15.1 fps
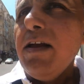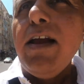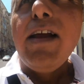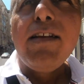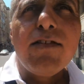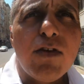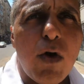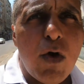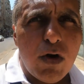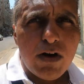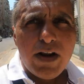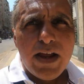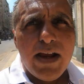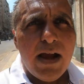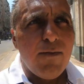it is a
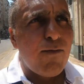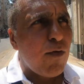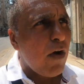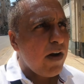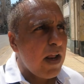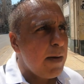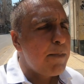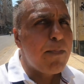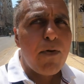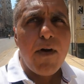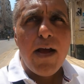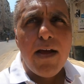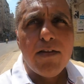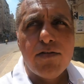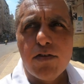holiday, and Friday
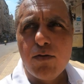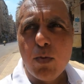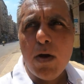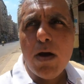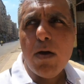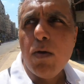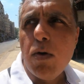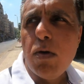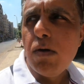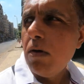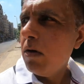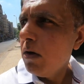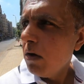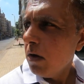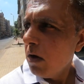prayers as well
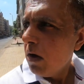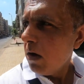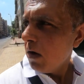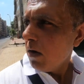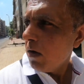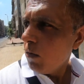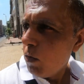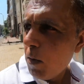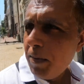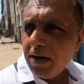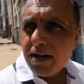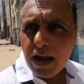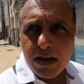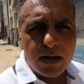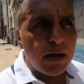will be
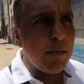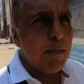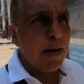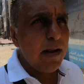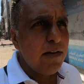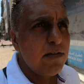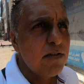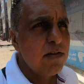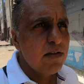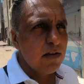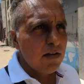taking place